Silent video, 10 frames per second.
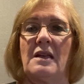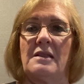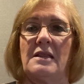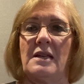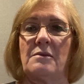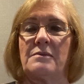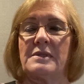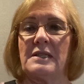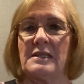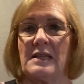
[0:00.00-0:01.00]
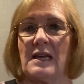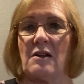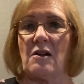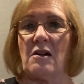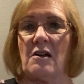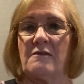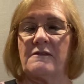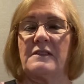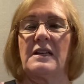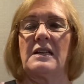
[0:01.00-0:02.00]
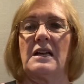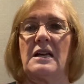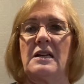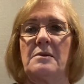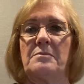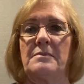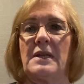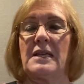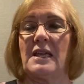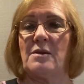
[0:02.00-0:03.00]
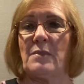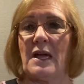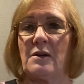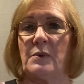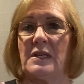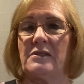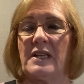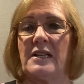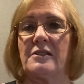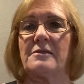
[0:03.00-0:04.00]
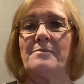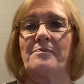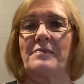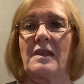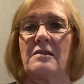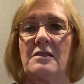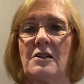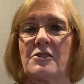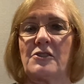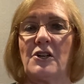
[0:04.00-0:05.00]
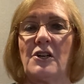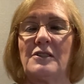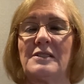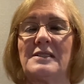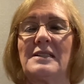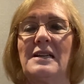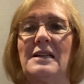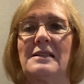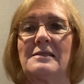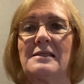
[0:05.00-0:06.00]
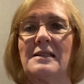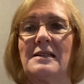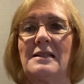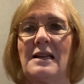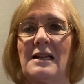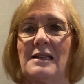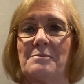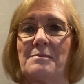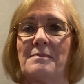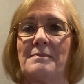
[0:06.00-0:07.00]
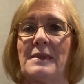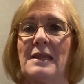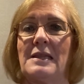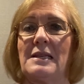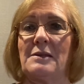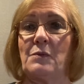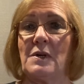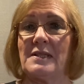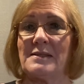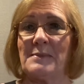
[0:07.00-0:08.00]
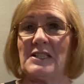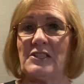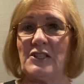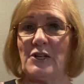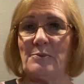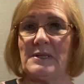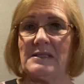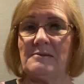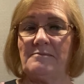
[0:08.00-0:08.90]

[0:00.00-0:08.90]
They sent that off. It came back a week later. The doctor called and said that it was melanoma,